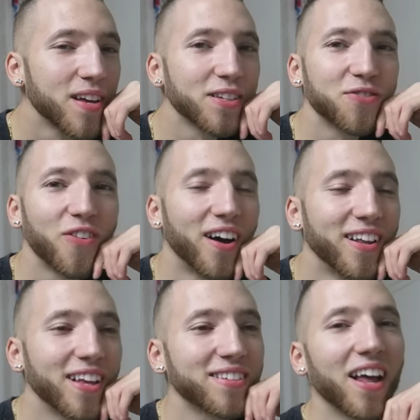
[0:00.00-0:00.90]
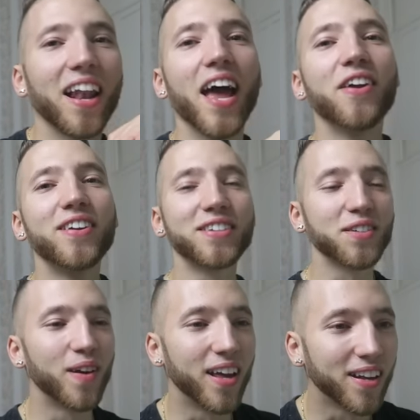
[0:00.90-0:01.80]
That's funny, that's
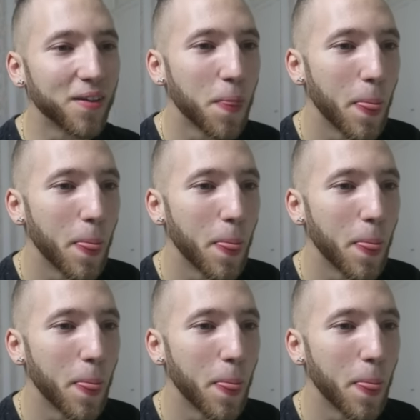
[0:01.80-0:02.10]
hilarious, man.